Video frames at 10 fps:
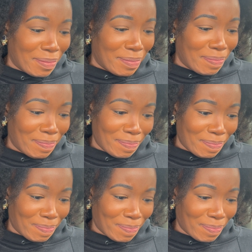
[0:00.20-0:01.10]

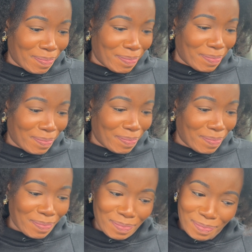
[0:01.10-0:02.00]
Mm.
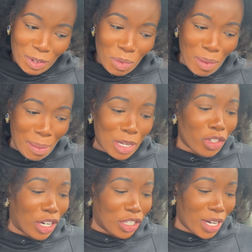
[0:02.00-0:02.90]
We might be
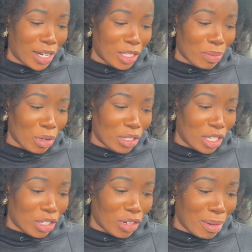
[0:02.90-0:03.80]
stretching out these
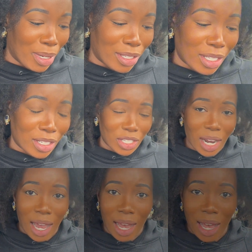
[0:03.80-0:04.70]
protein treatments.
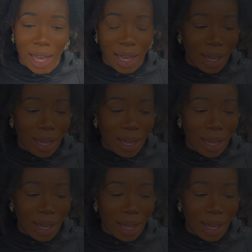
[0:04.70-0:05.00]
Ciao.